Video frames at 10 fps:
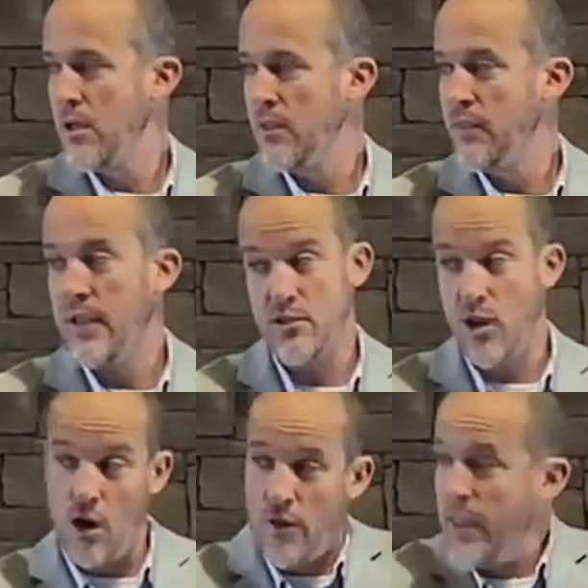That's
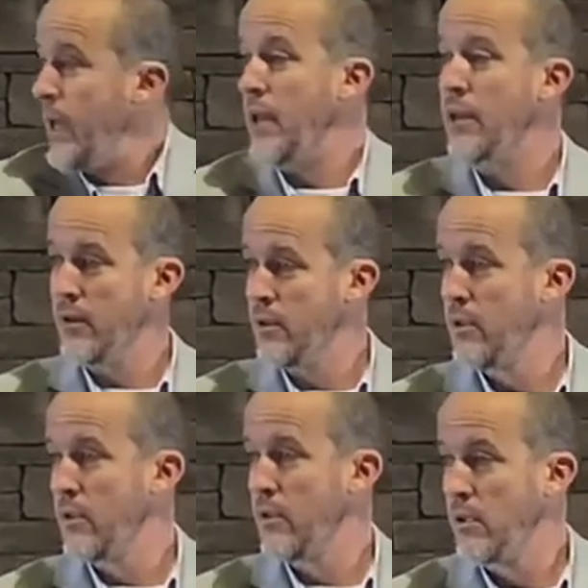all they need
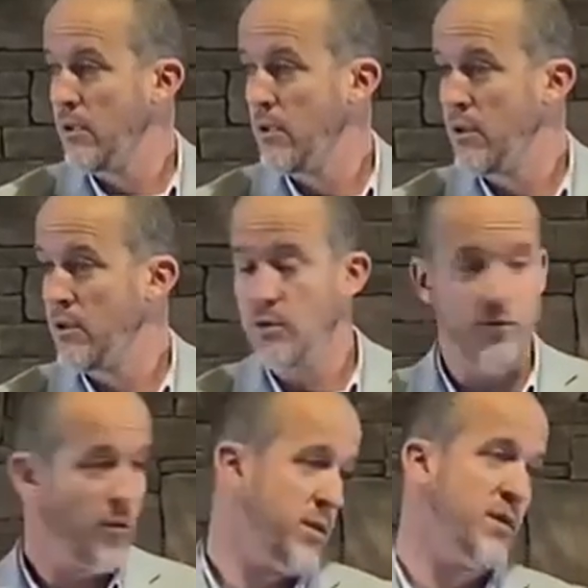to
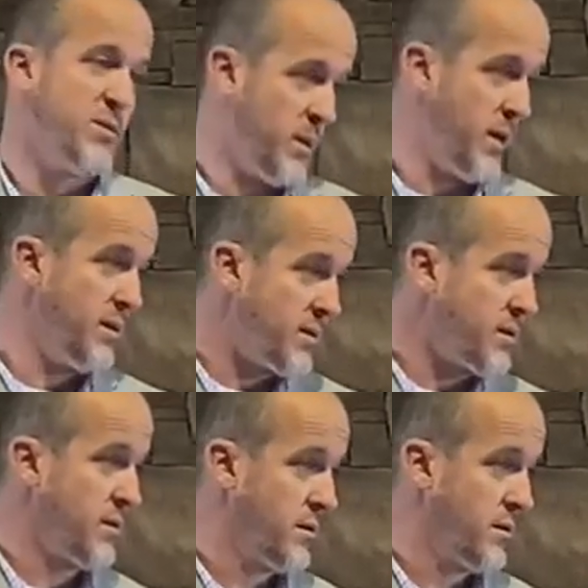avoid this place.